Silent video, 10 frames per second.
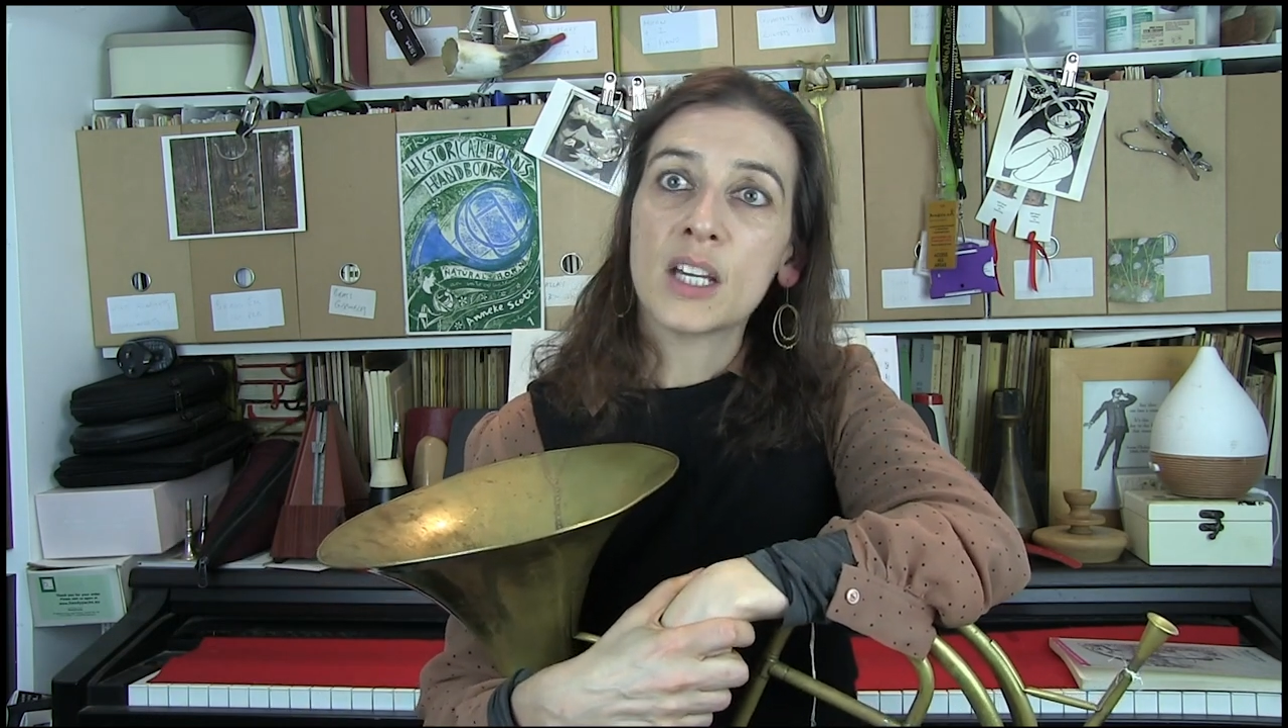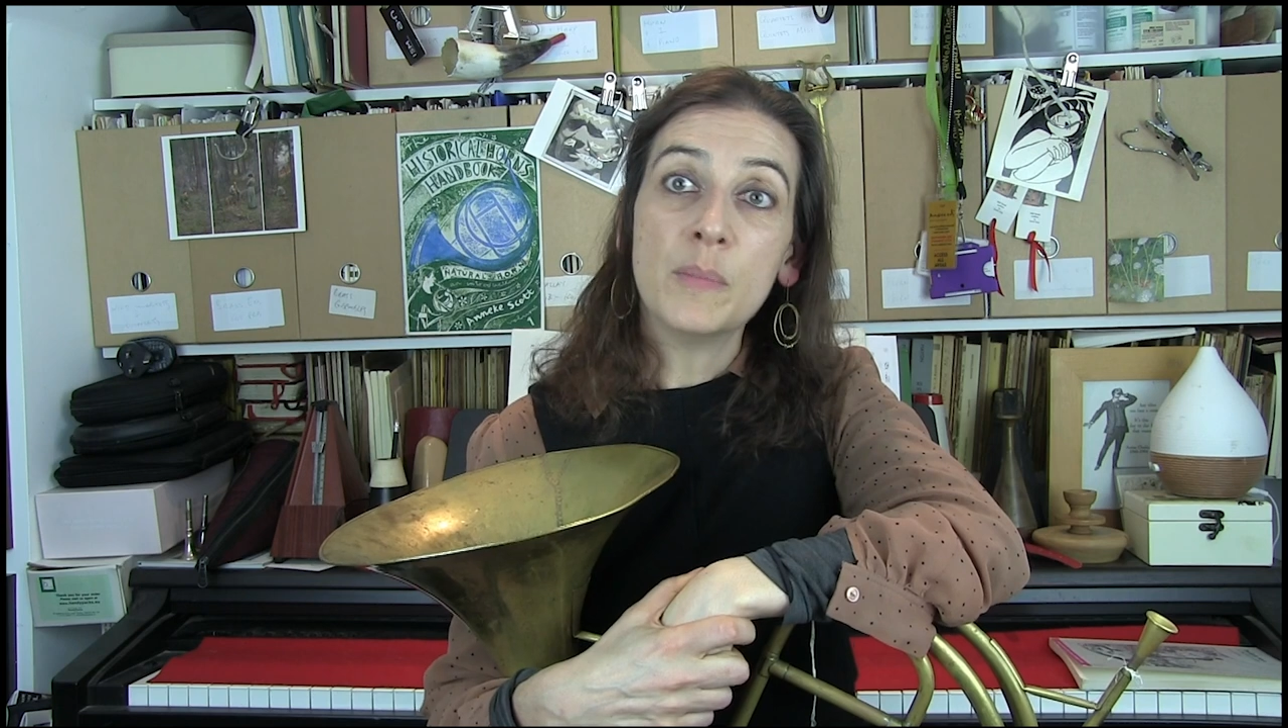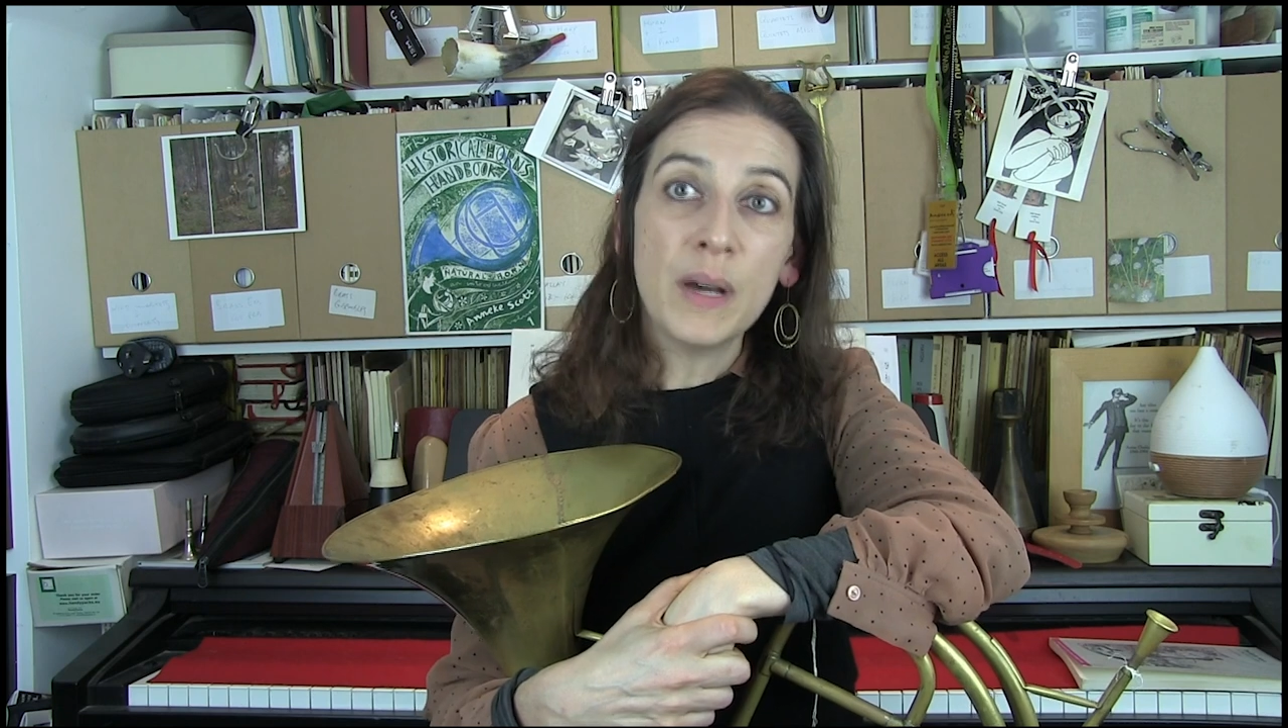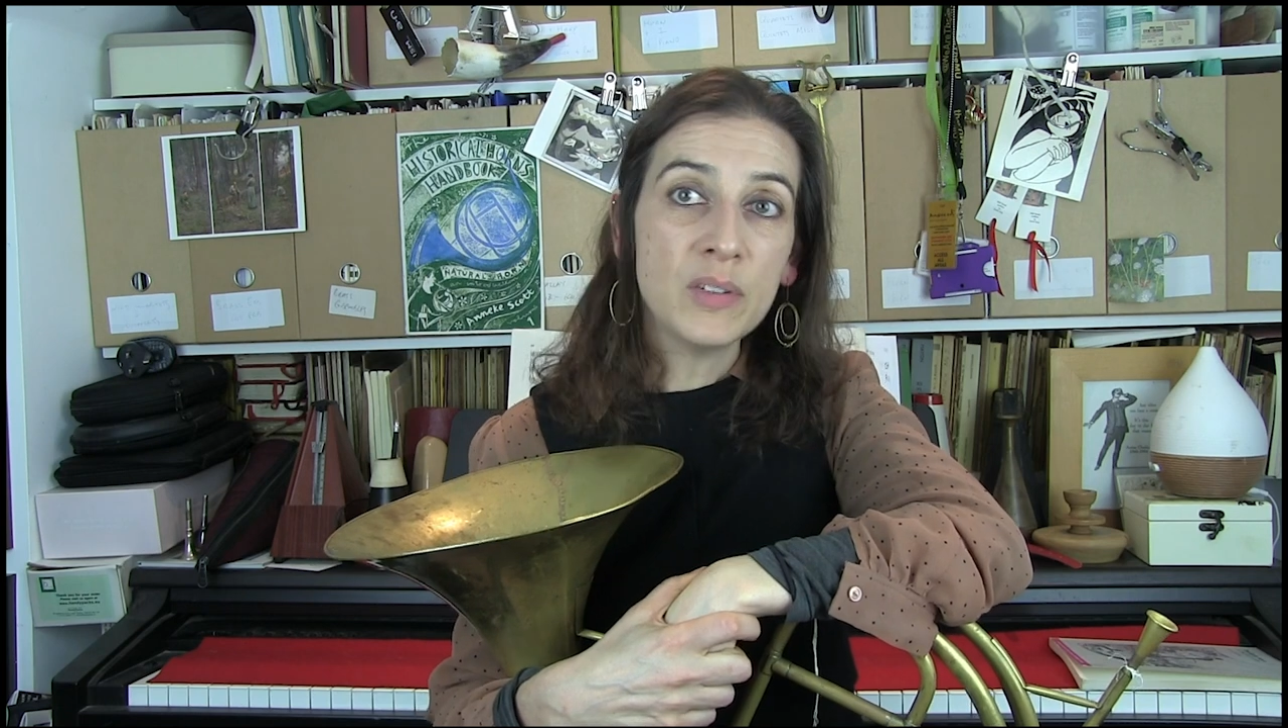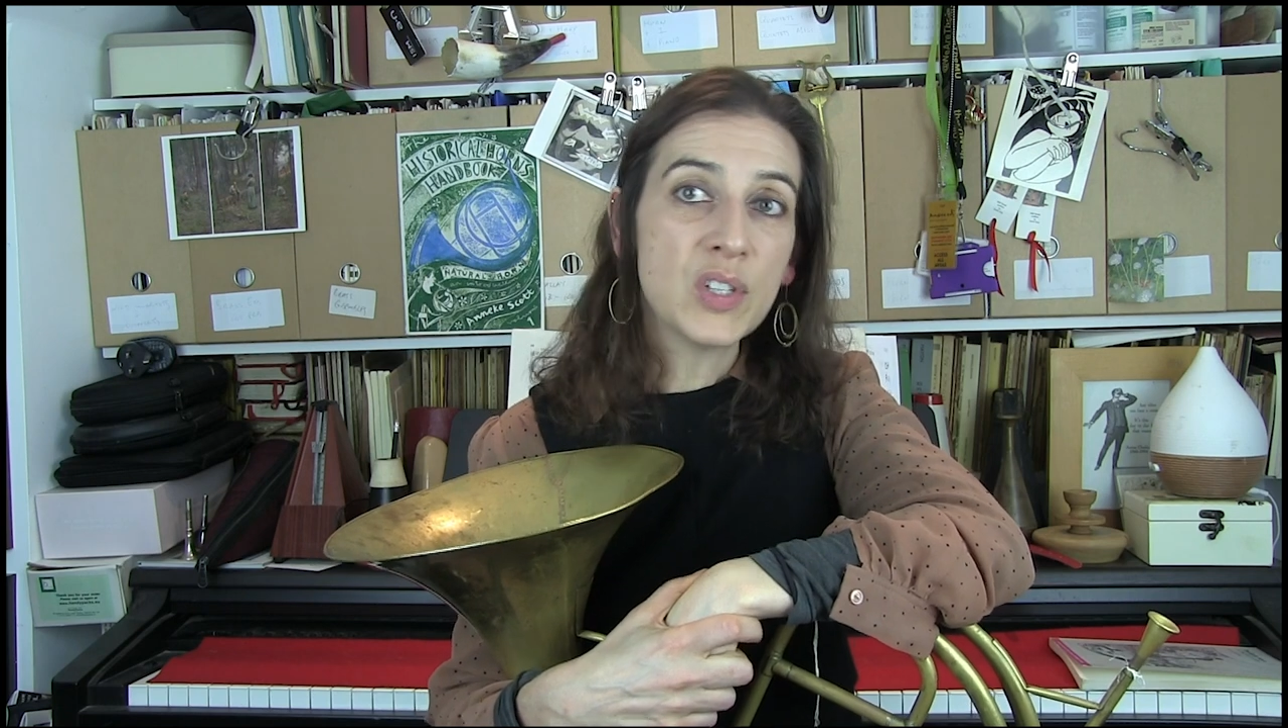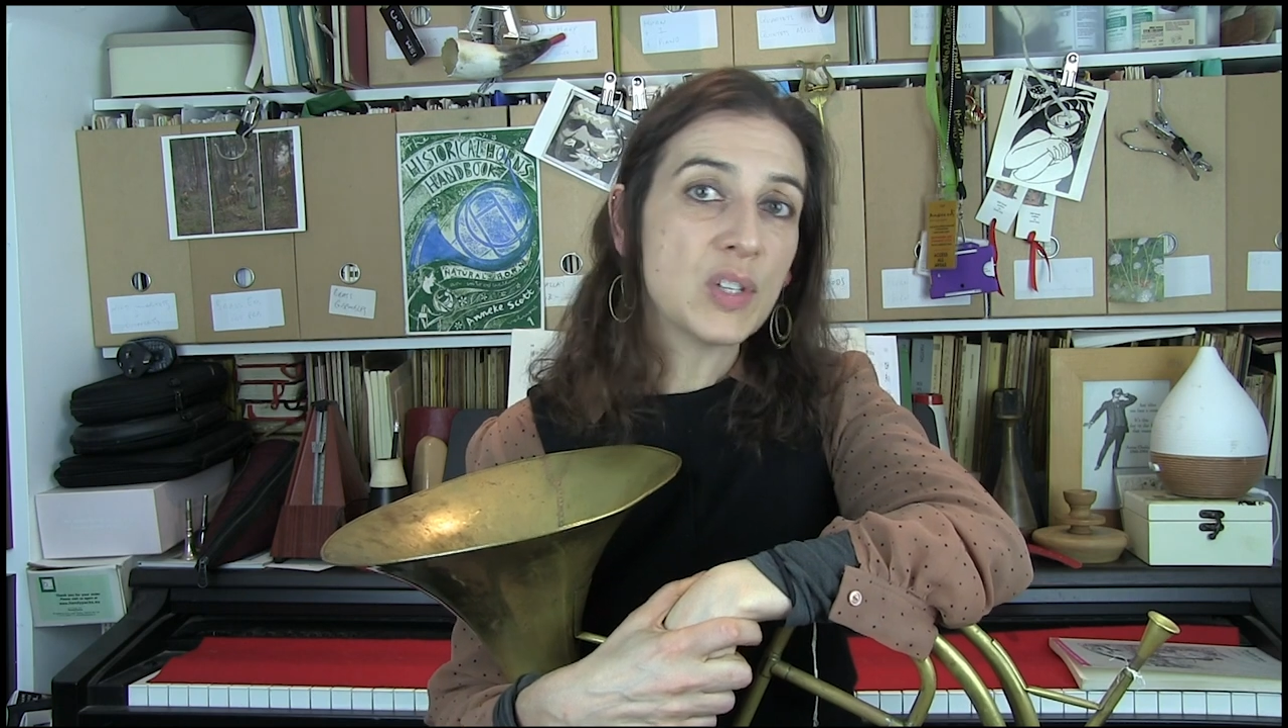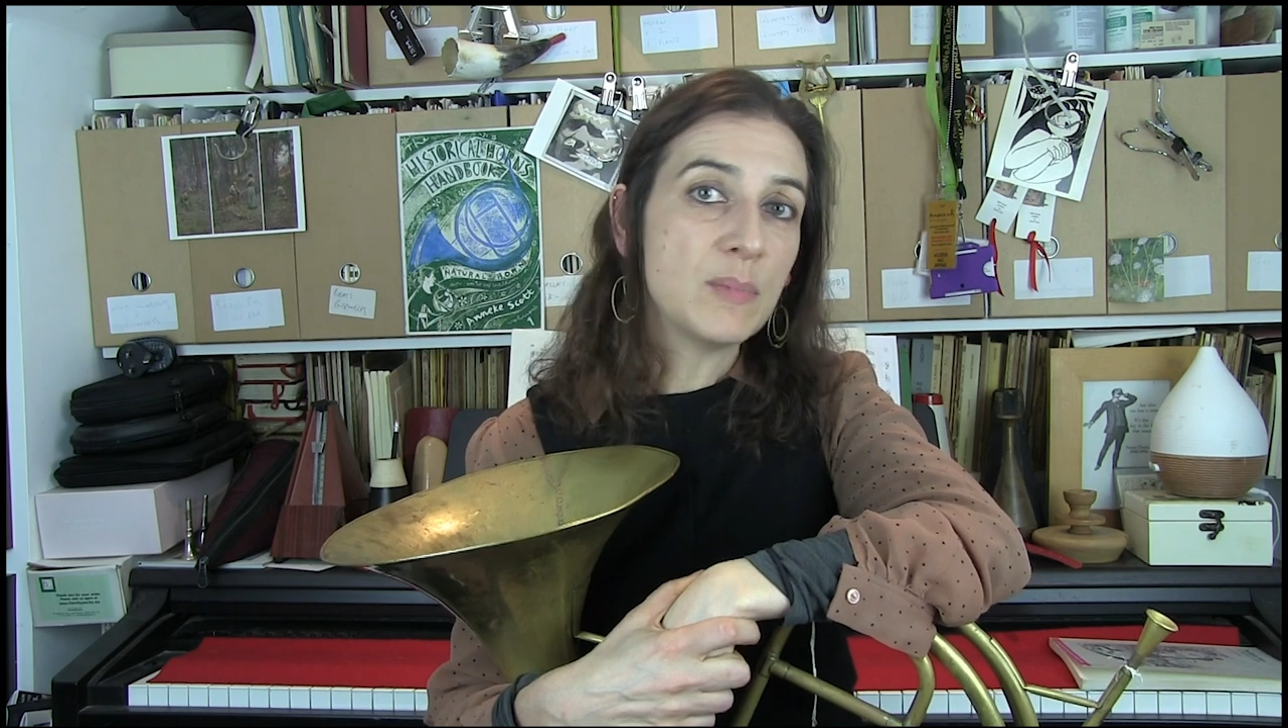Composers